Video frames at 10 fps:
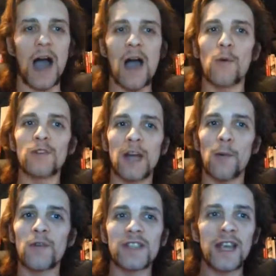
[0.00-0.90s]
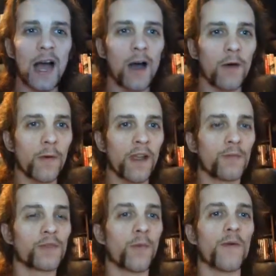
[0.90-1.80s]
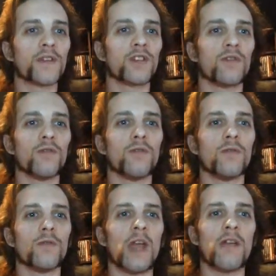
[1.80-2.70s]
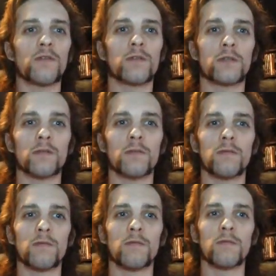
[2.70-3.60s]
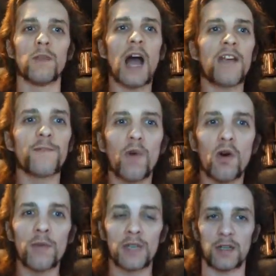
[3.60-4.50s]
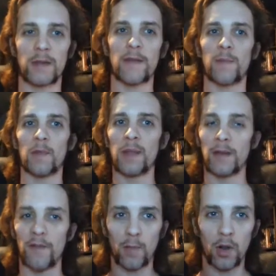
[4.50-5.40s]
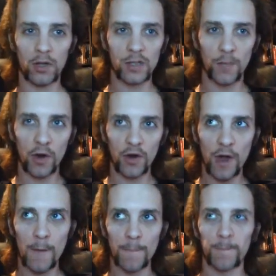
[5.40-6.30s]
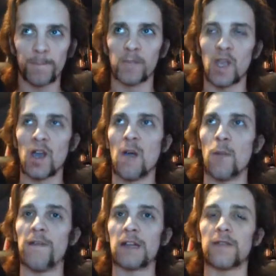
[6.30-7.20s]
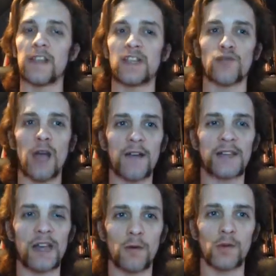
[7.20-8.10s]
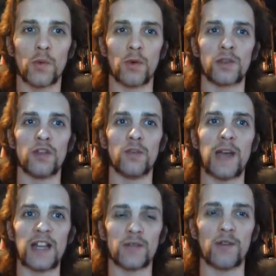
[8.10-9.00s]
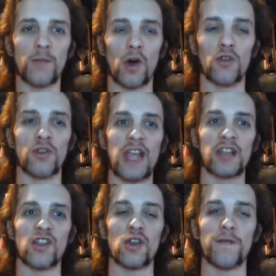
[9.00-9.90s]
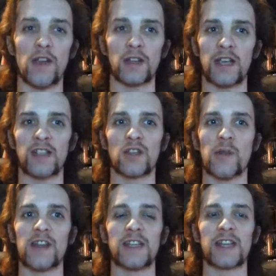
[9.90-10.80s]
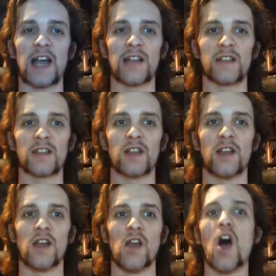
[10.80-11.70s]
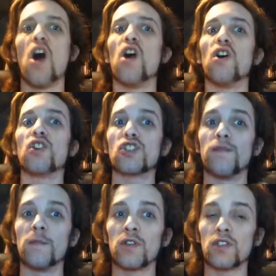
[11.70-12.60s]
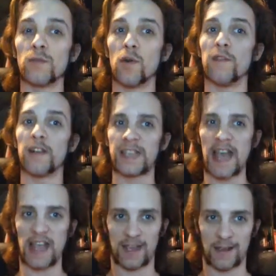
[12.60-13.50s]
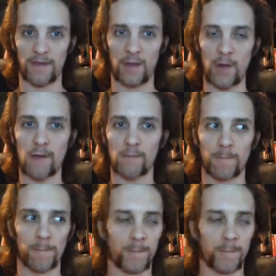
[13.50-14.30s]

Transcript: I won't say how he comes more into Hero's life more, because it's a bit of a plot spoiler. But effectively, this drives Hero to want to do better and do more and get into the university, so he designs some other tech, if you will,